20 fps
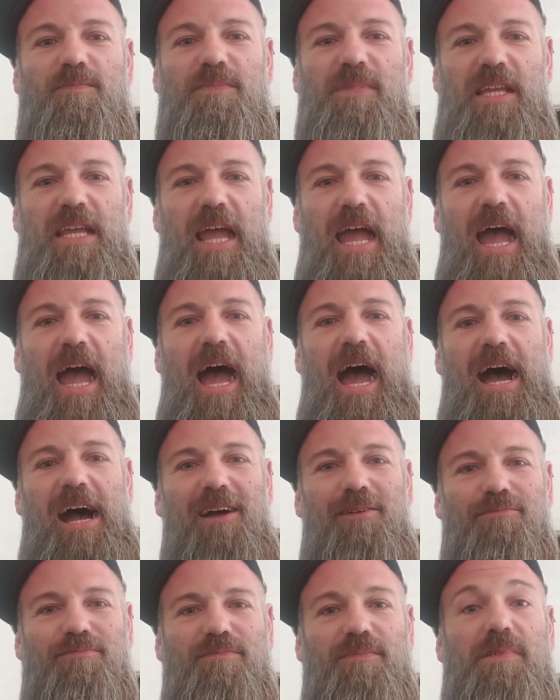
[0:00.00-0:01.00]

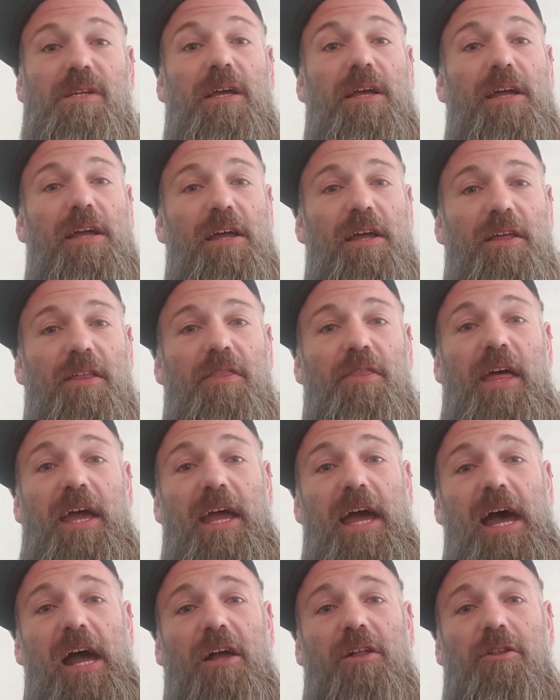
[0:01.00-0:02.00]
Yeah,
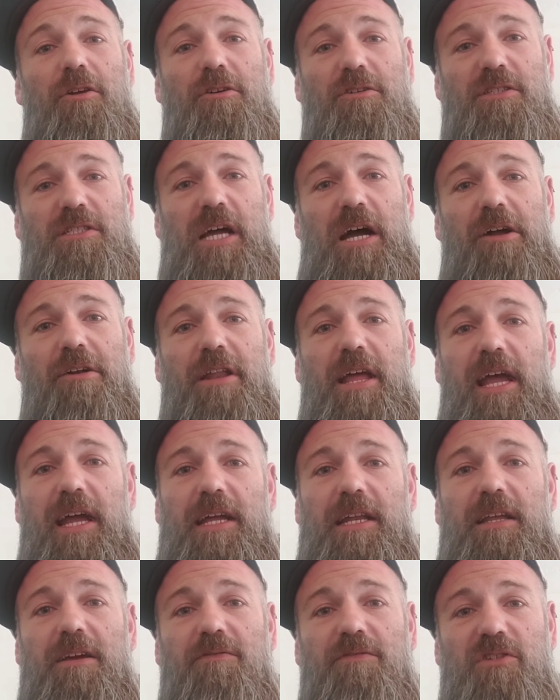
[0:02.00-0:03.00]
they got closed out
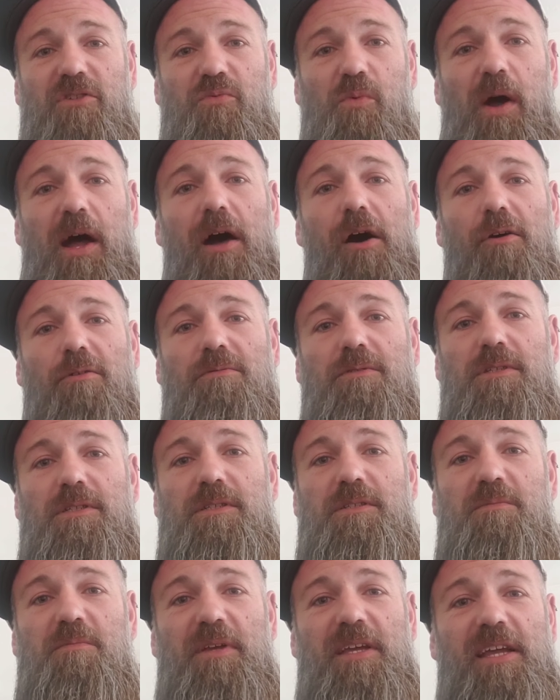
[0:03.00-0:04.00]
negative as well.
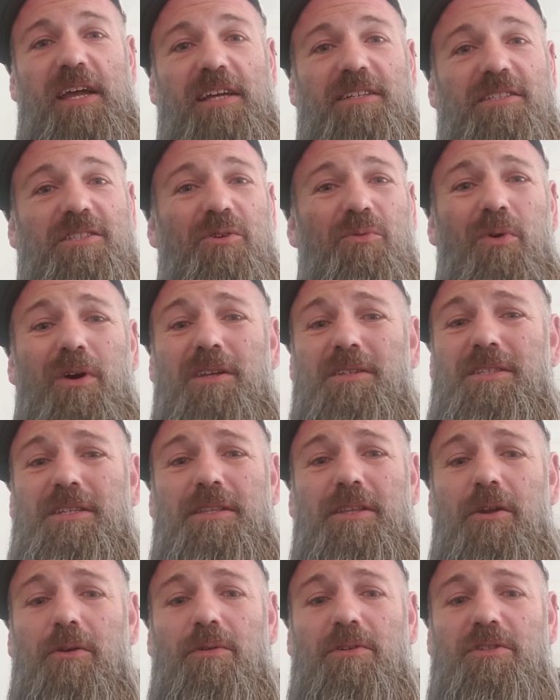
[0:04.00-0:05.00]
Because
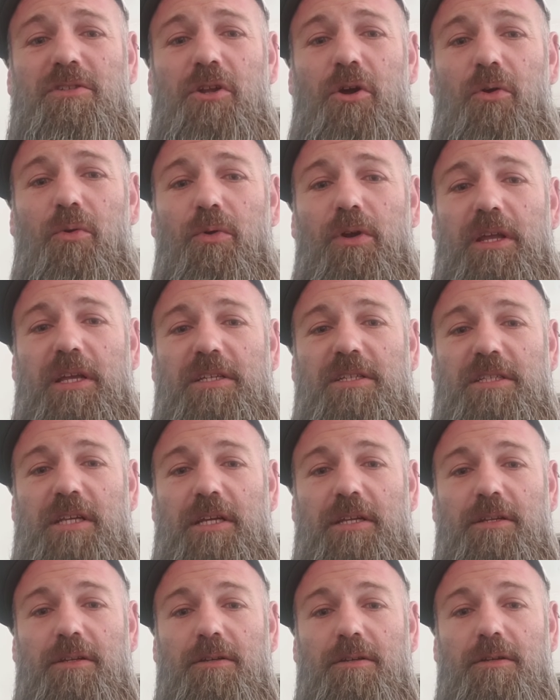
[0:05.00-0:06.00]
there was no
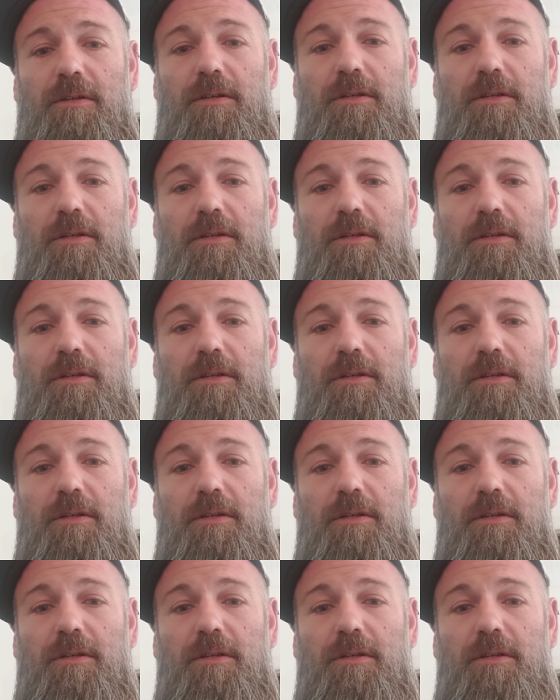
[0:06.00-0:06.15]
reason.